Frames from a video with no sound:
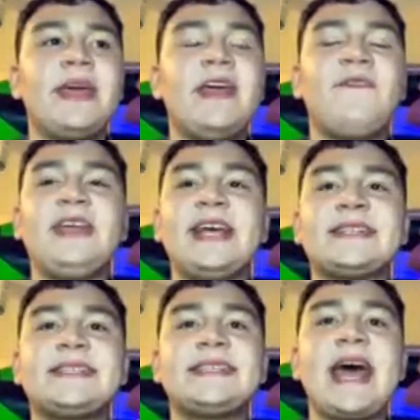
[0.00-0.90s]
If he
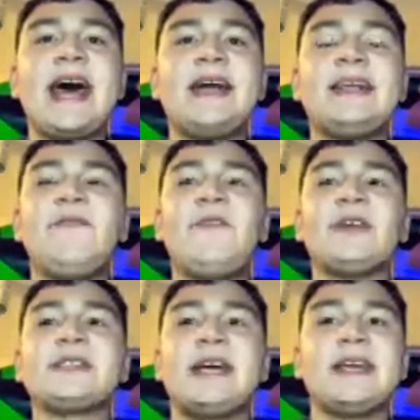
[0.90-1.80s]
gets stabbed, he
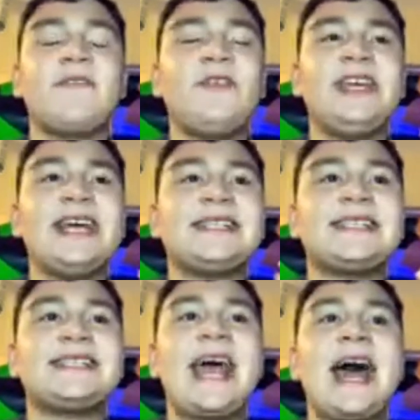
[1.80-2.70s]
feels like if he gets
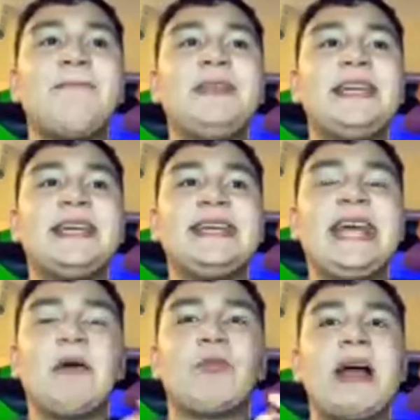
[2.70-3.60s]
stabbed, he can
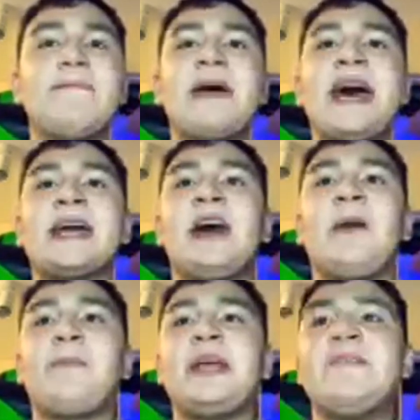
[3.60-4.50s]
get right back
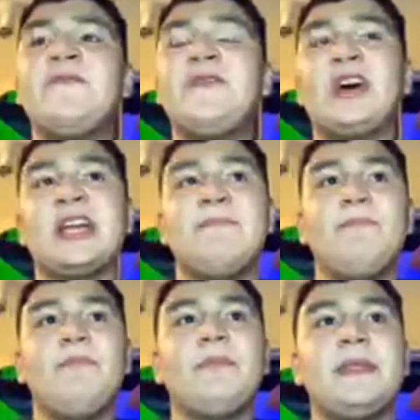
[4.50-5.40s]
up and
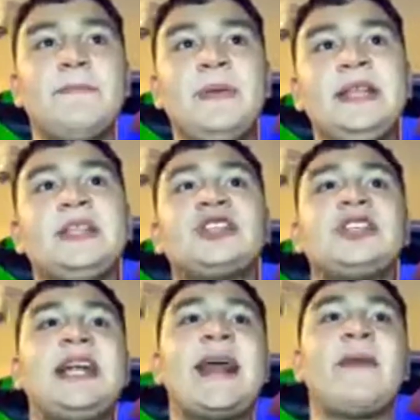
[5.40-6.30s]
fucking beat the
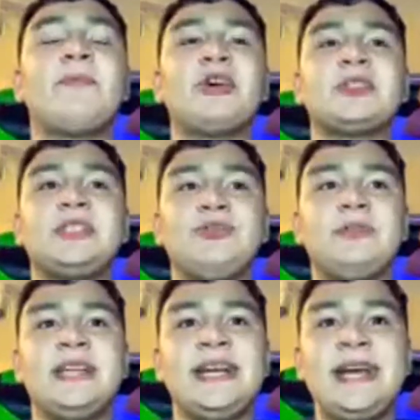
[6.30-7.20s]
shit out of the person who
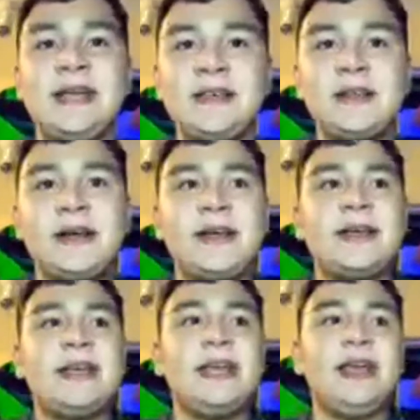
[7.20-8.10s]
did it.
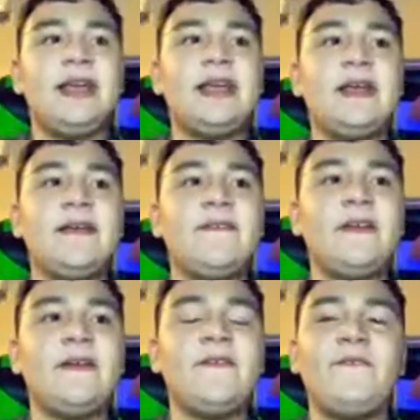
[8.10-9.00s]

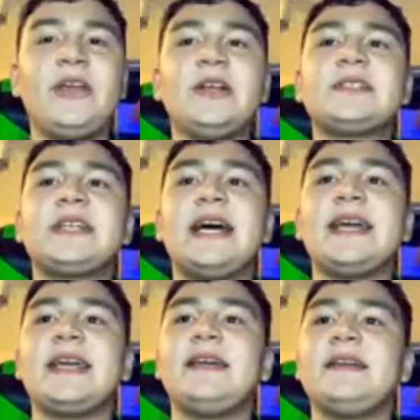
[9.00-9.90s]
He feels
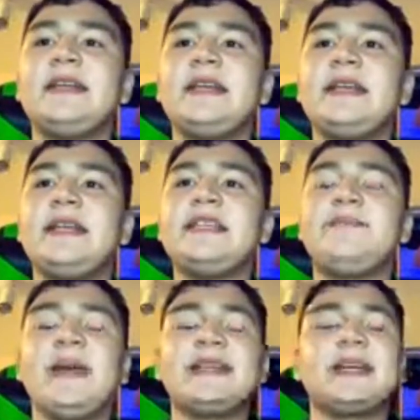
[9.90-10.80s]
like he's
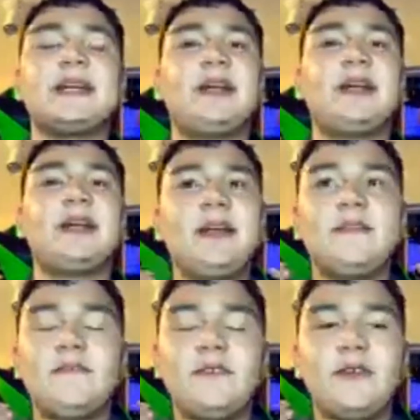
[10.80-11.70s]
basically
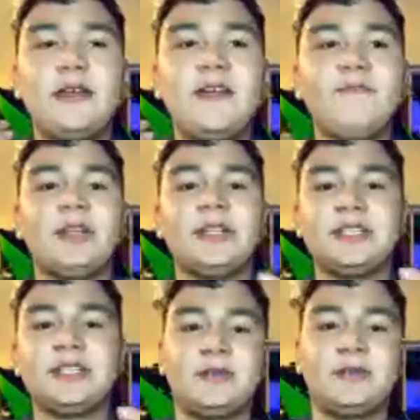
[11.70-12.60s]

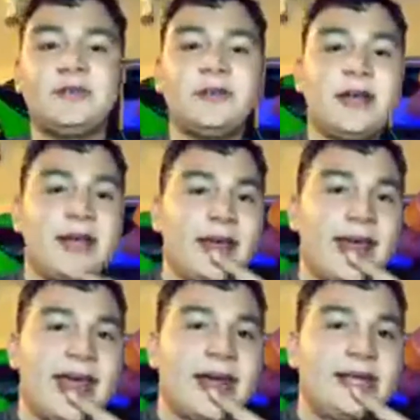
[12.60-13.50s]
invincible,
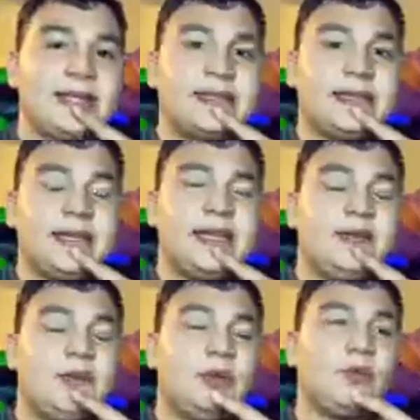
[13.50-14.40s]
and
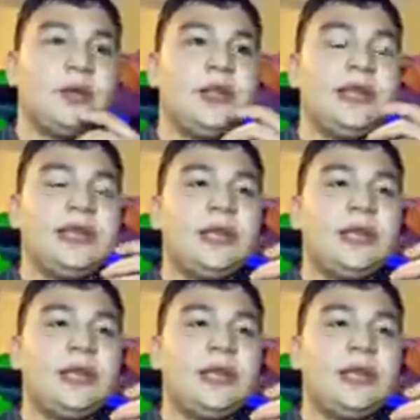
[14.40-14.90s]
he really